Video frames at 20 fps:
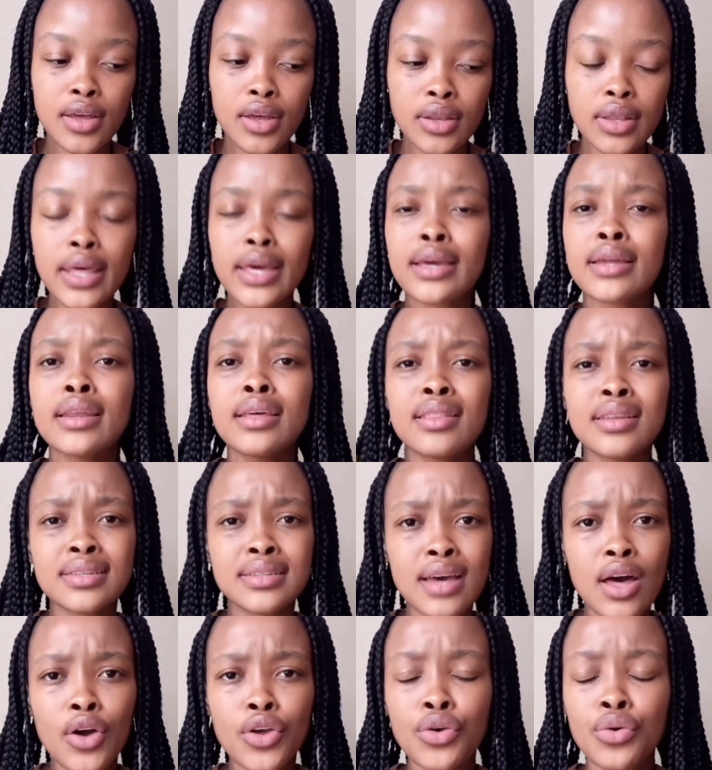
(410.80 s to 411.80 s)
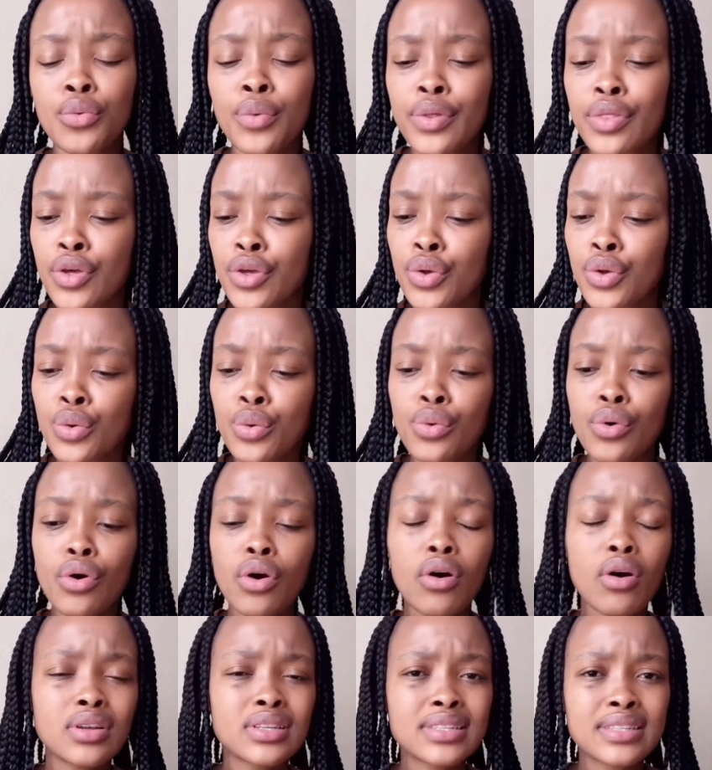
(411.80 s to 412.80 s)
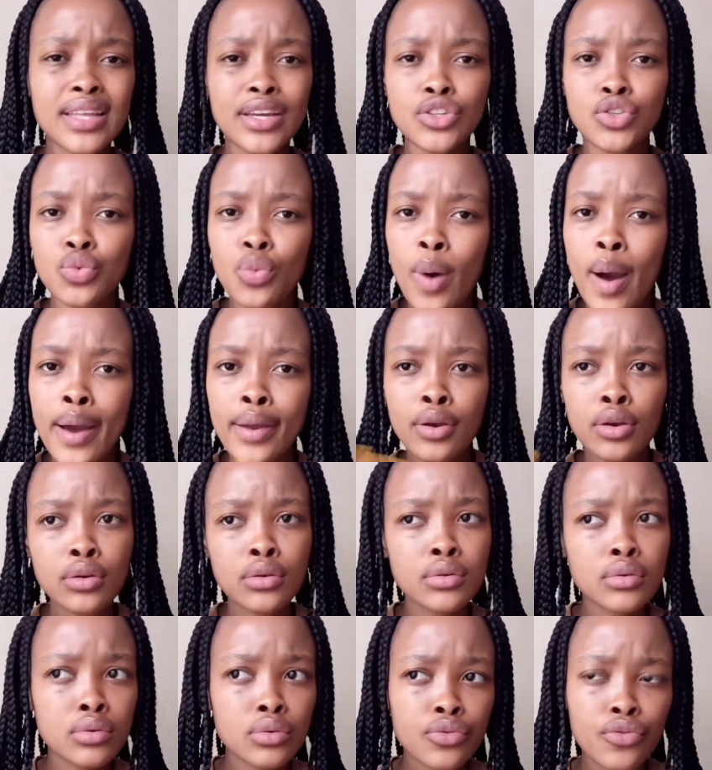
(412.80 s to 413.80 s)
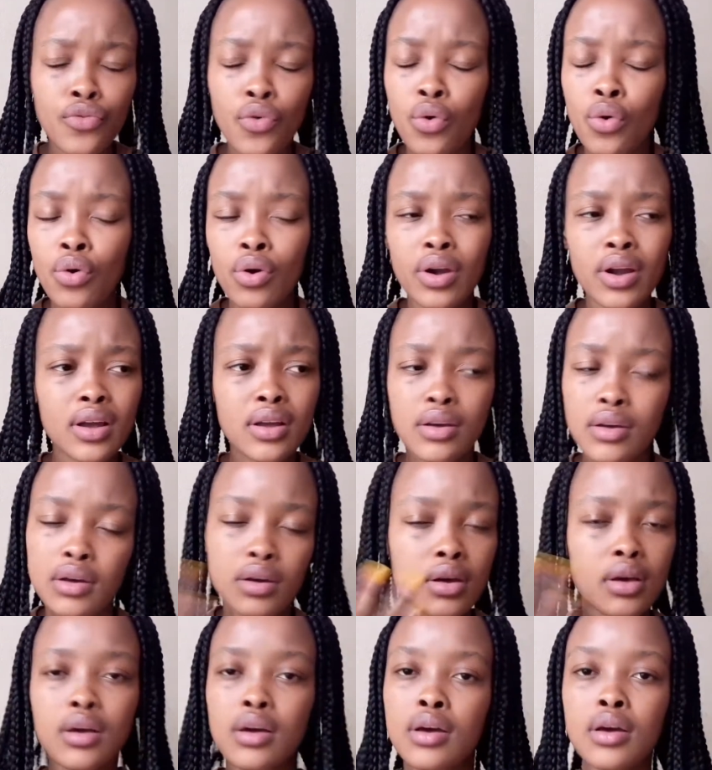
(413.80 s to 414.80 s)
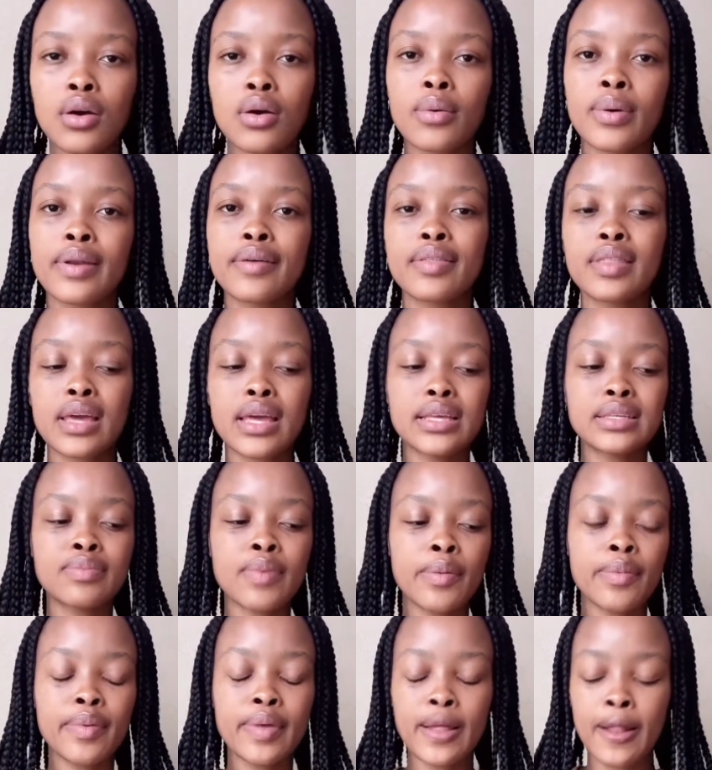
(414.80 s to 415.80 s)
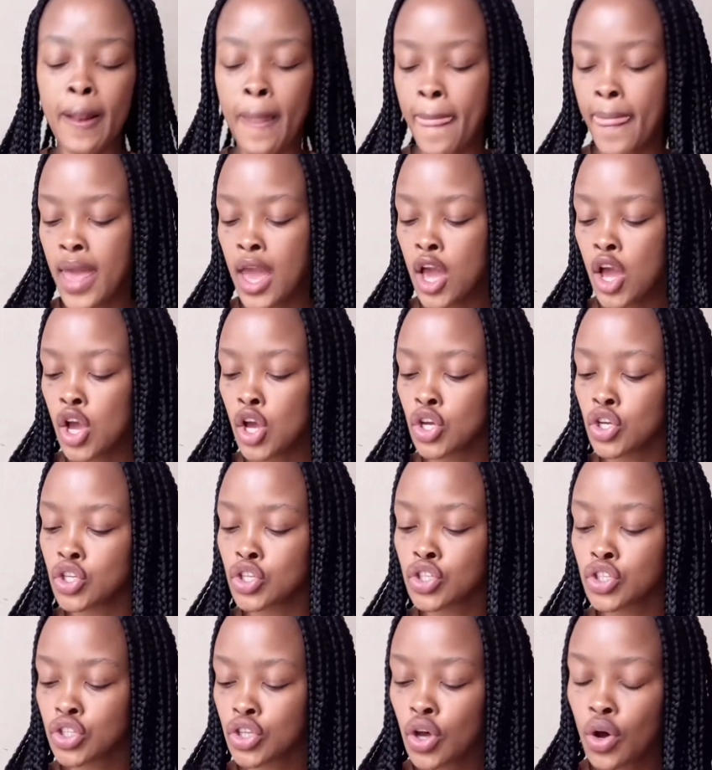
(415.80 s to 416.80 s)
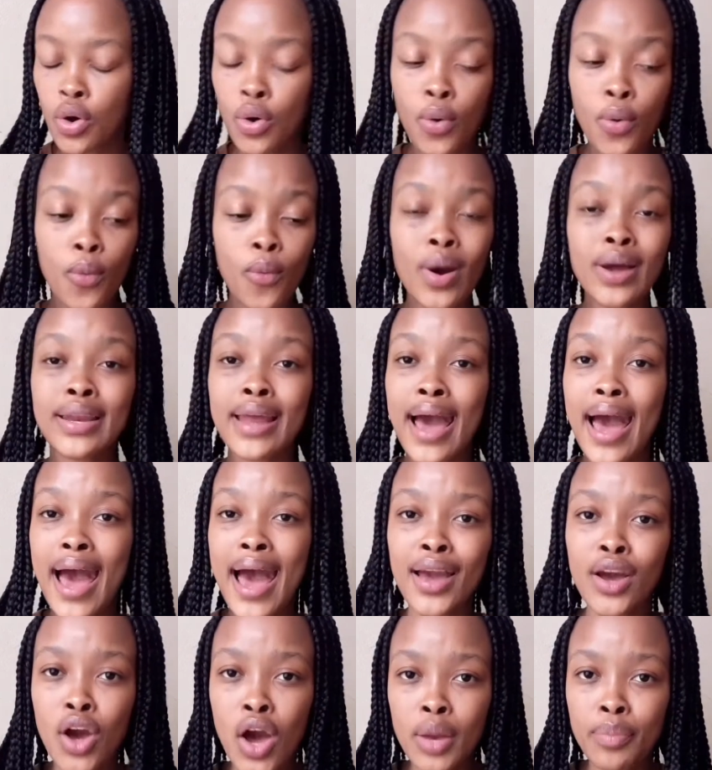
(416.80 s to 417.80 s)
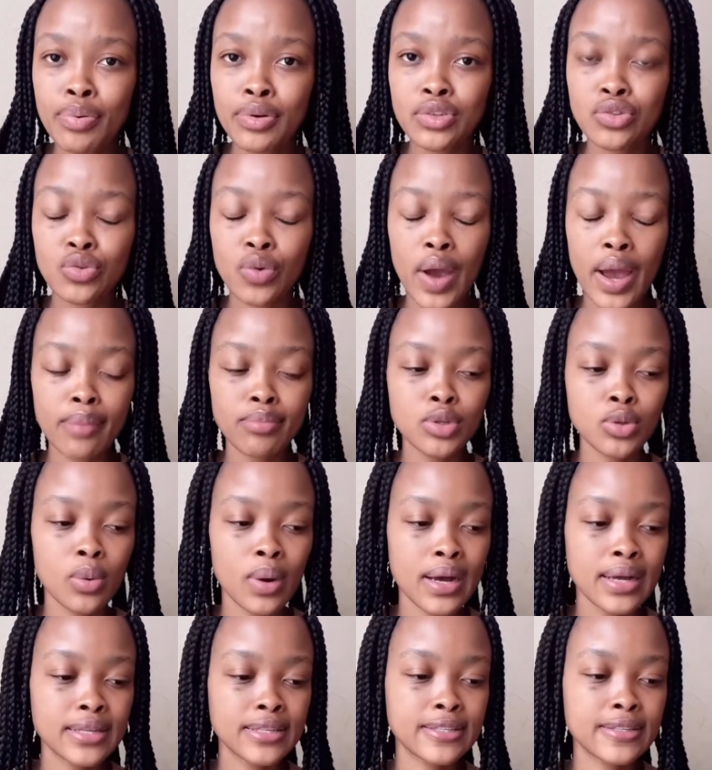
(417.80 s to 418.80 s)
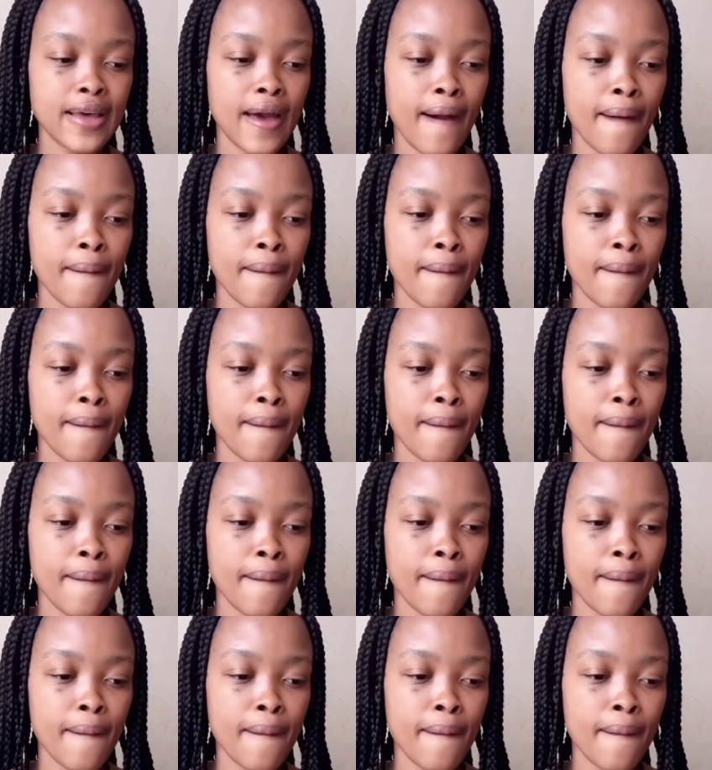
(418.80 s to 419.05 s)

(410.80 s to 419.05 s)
they can either tell you whether you on stage 1, 4, whatever the case may be. So what I got prescribed was